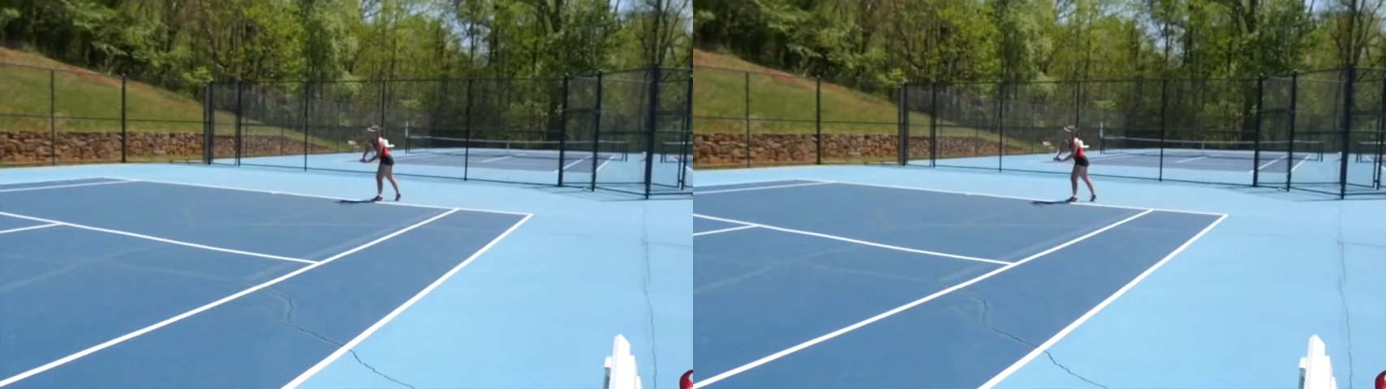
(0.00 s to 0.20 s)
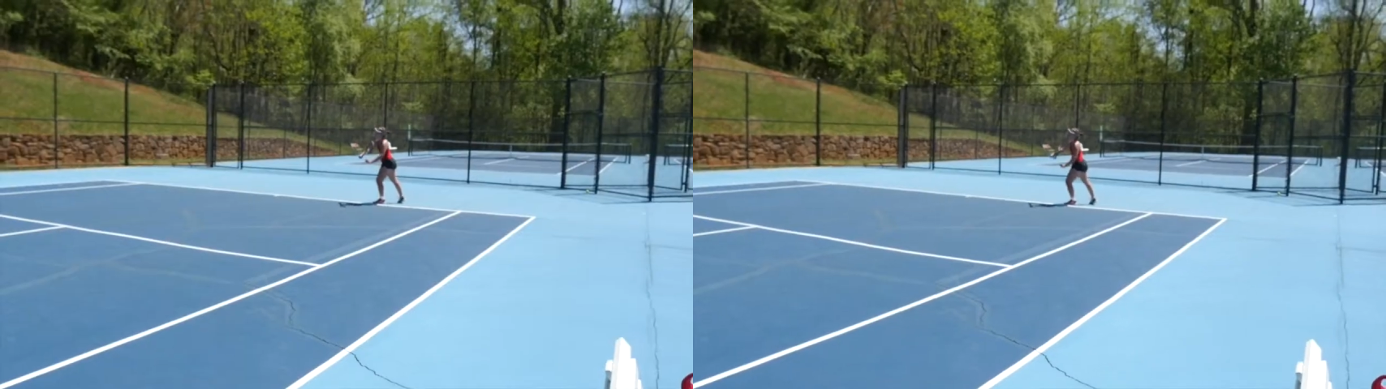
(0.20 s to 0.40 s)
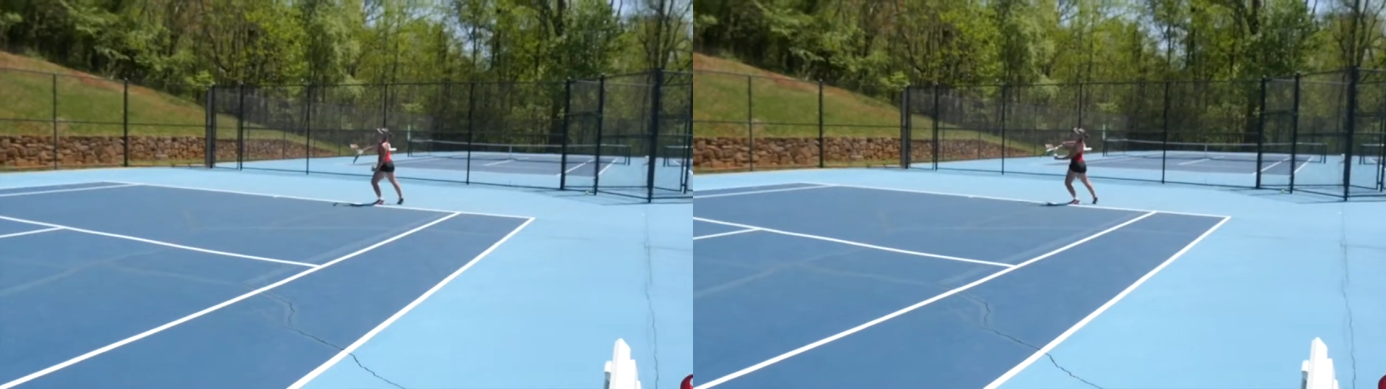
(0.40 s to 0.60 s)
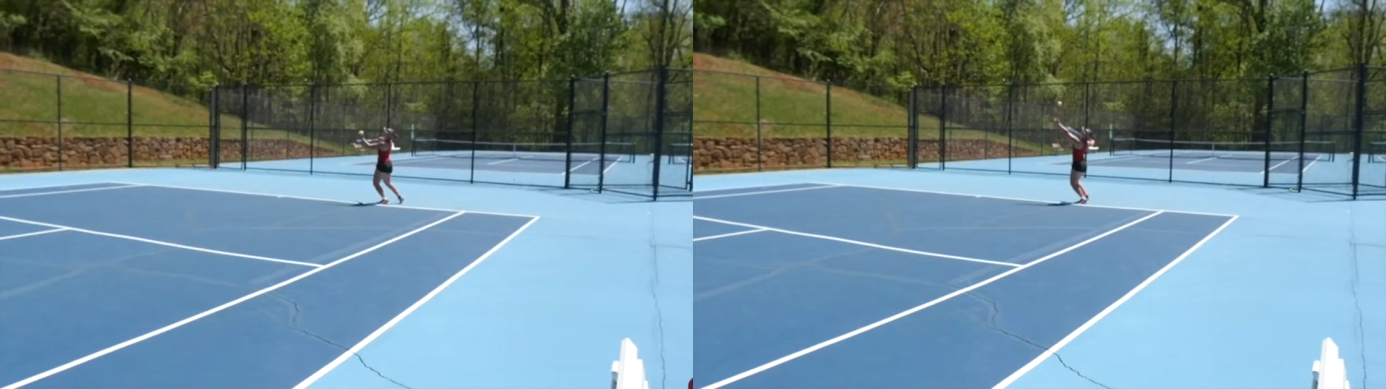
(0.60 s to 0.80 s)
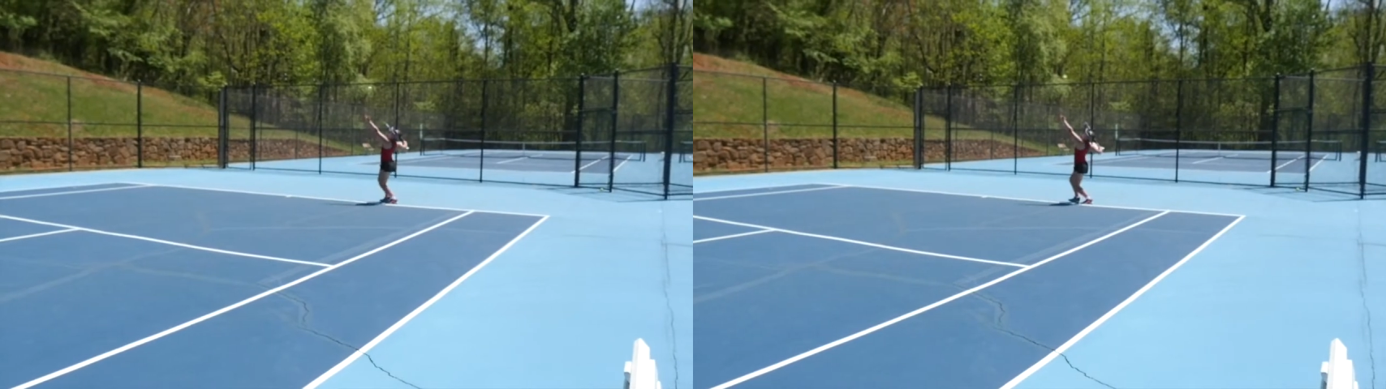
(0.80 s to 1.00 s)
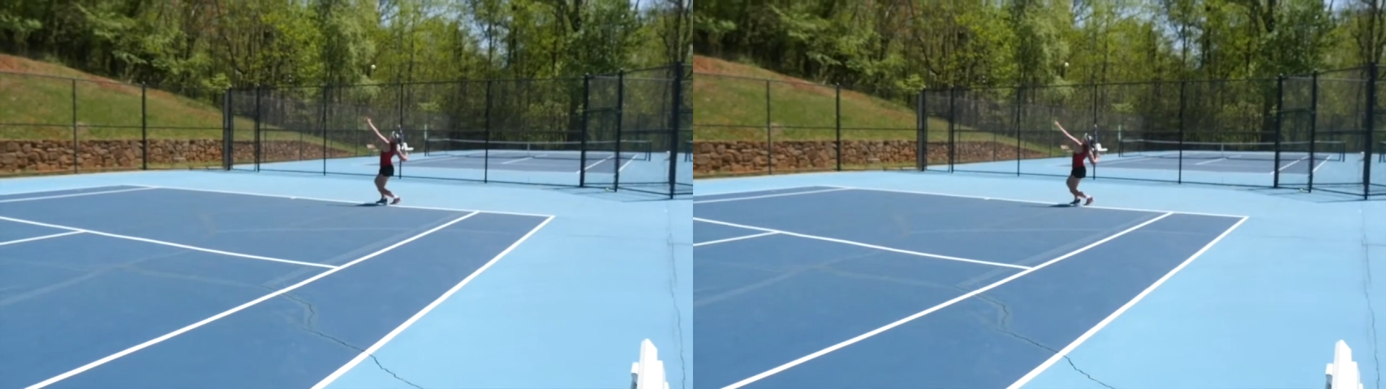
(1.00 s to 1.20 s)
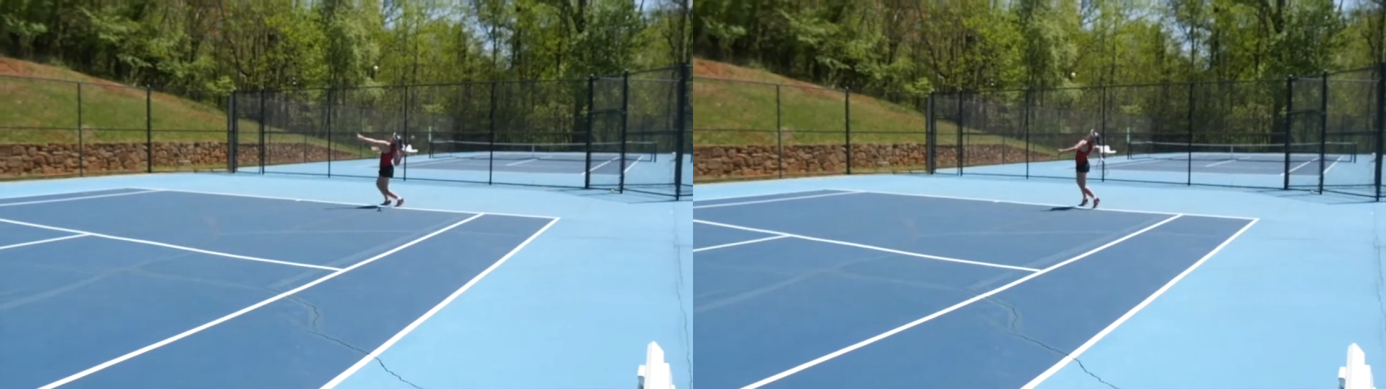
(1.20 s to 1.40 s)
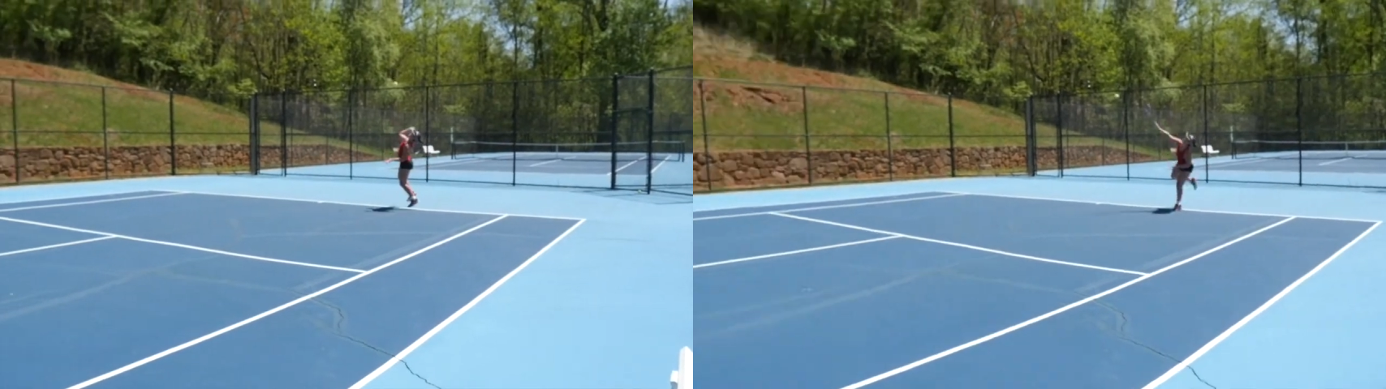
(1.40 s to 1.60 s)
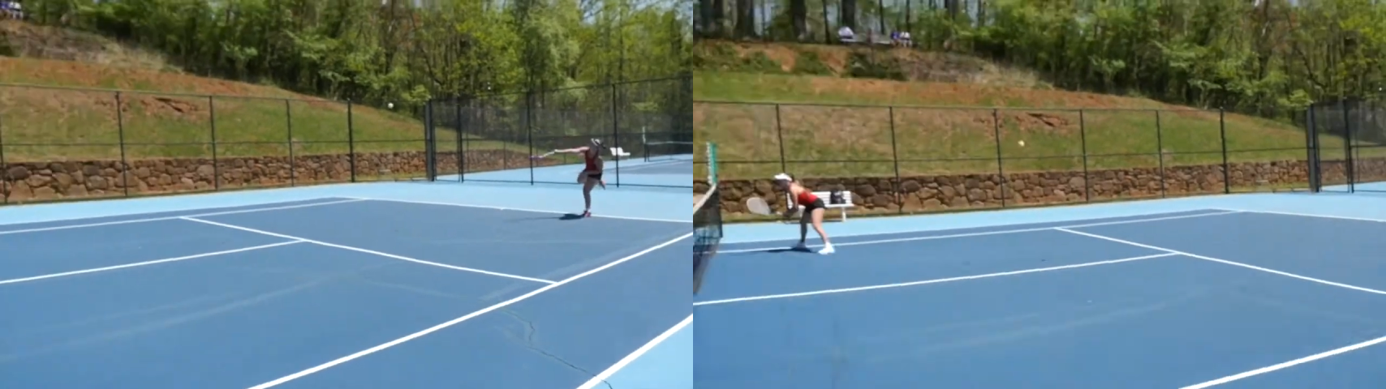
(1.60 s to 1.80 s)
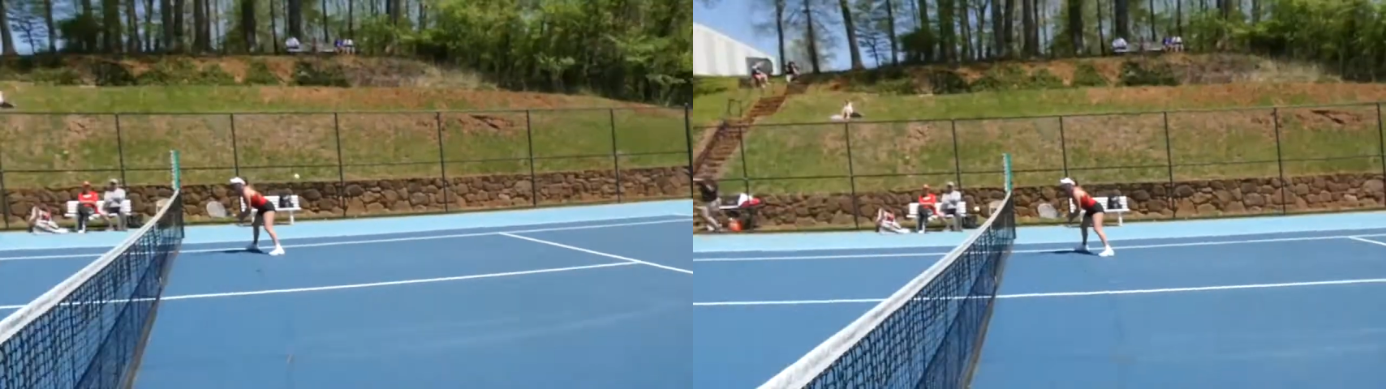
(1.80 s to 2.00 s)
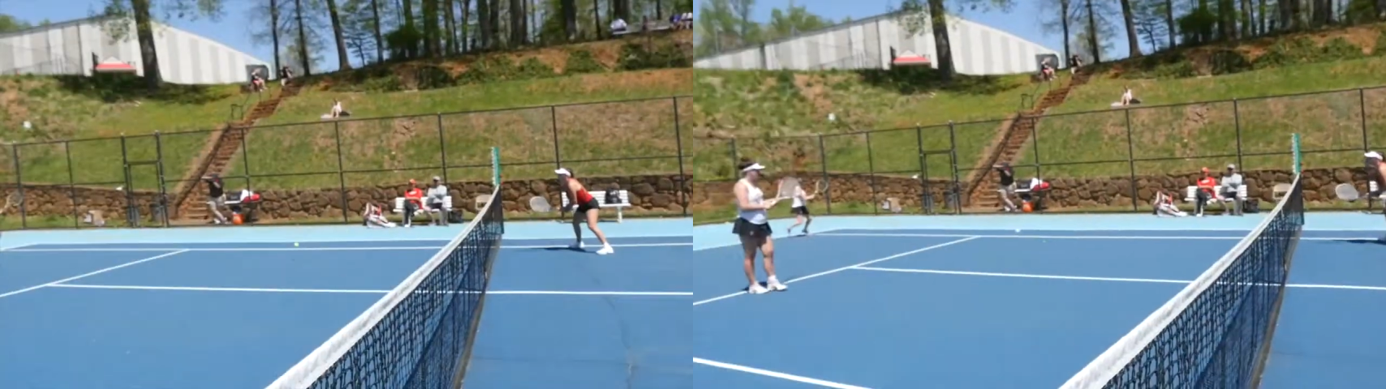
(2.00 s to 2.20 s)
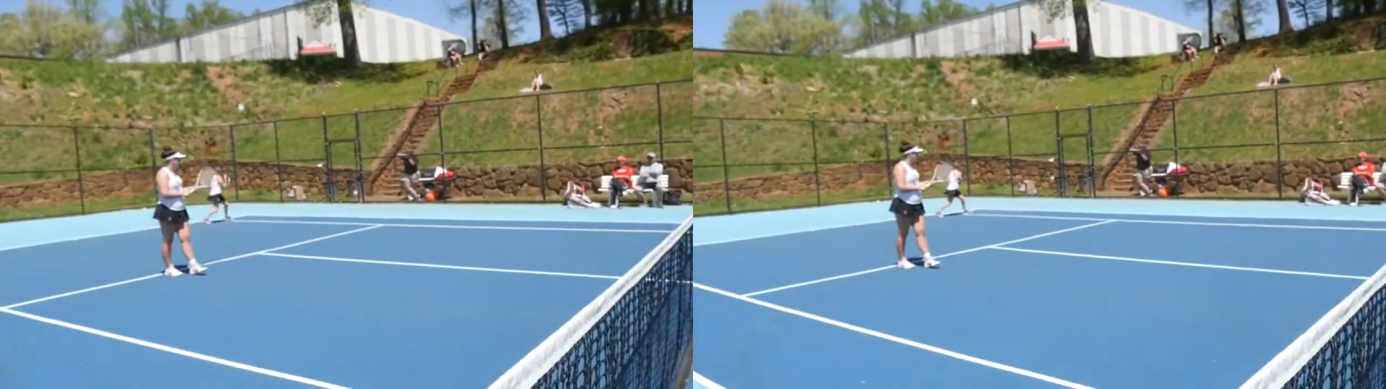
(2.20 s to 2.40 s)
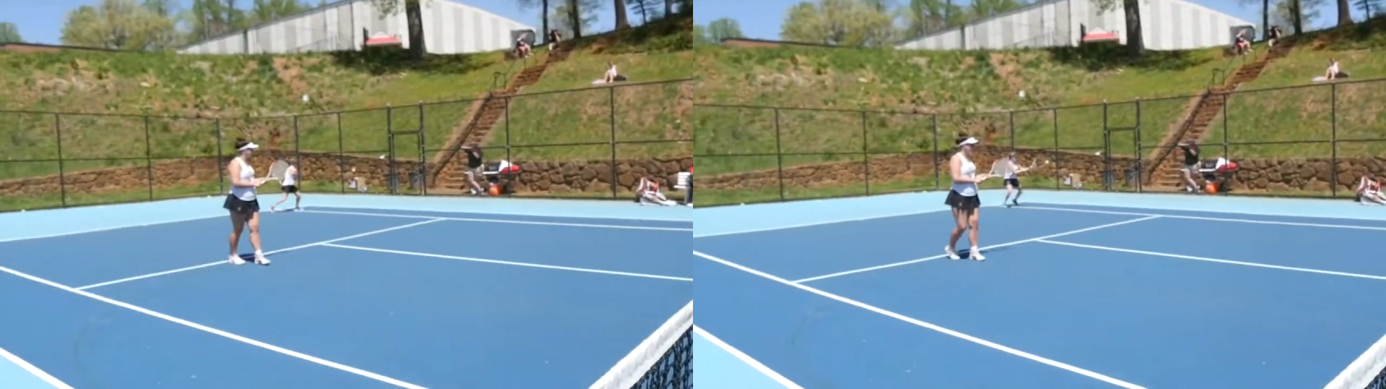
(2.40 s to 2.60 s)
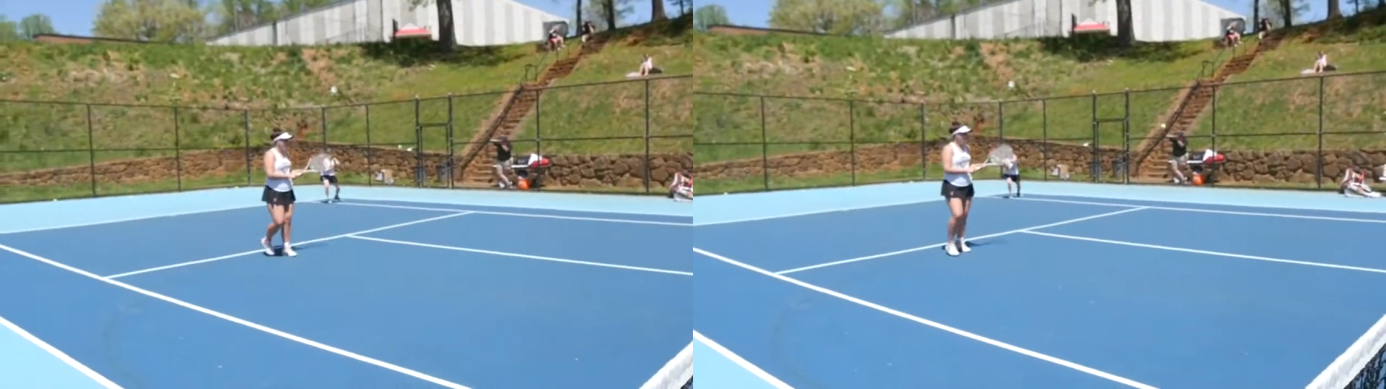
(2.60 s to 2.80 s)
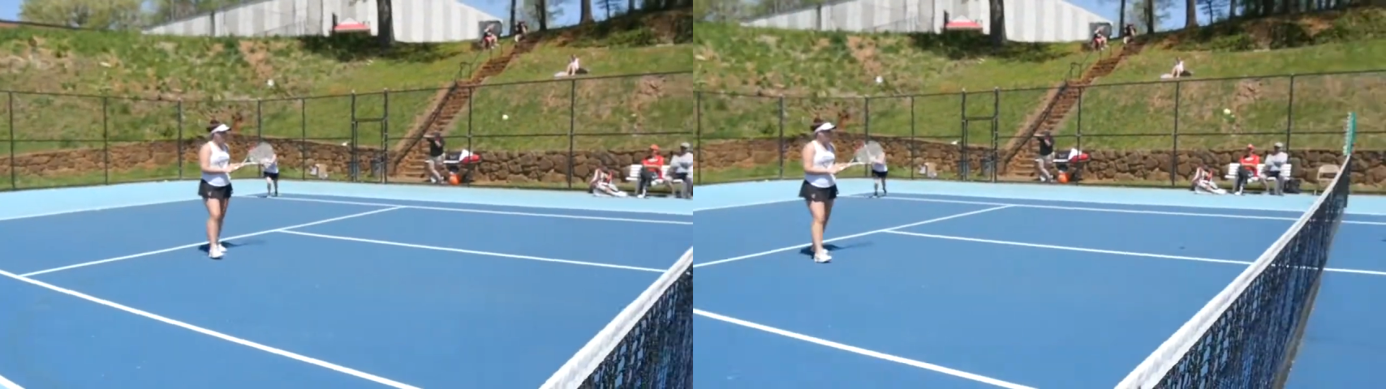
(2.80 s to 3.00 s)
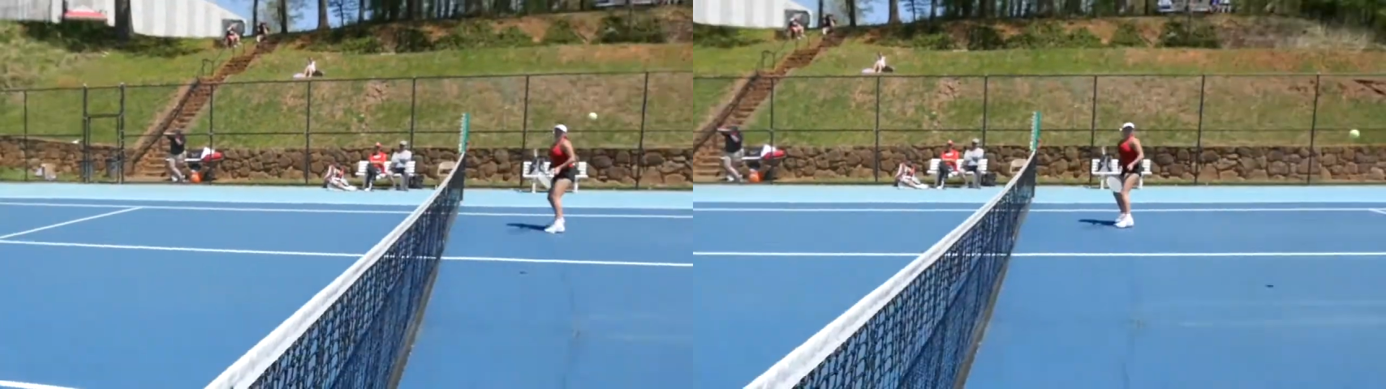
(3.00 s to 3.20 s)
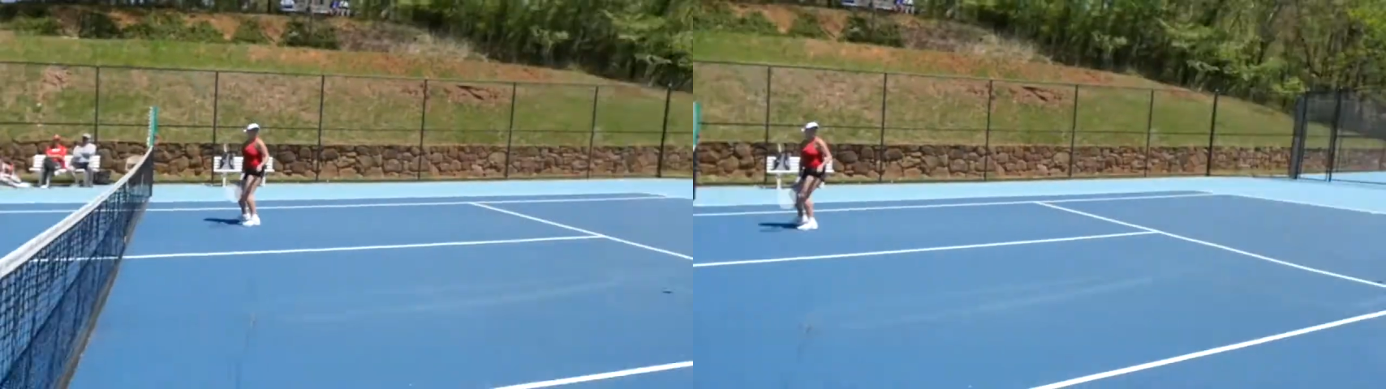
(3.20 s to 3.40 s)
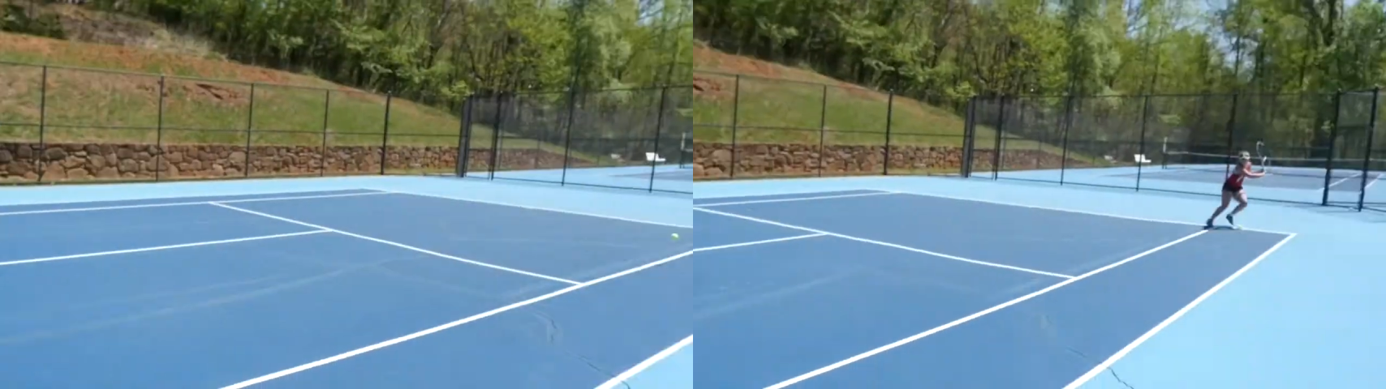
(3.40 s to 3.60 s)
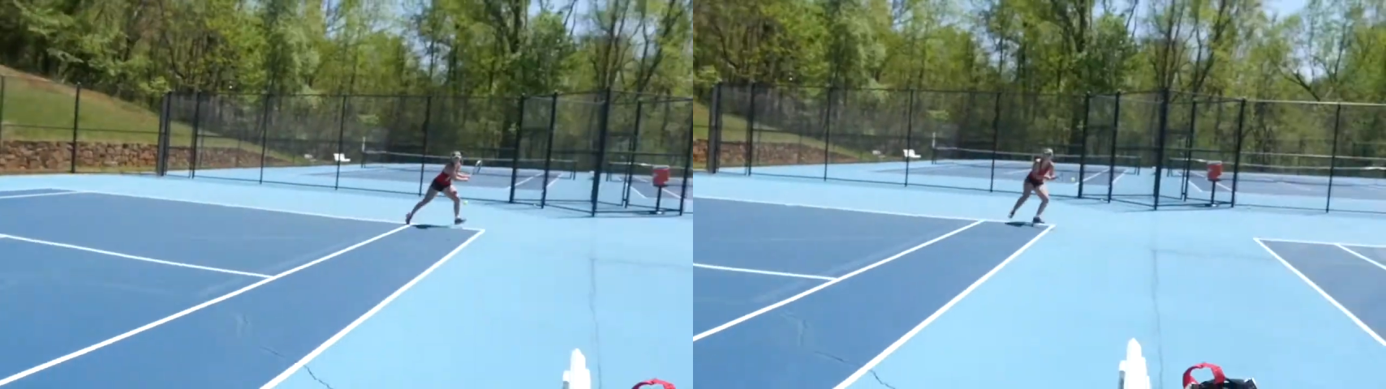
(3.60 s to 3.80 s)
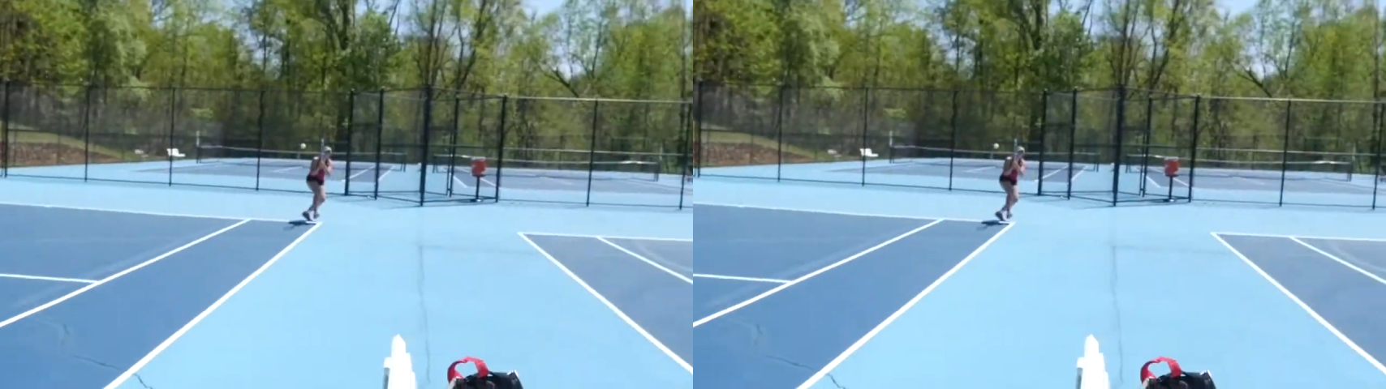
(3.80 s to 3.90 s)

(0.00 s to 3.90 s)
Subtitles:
[unreadable: no face in view]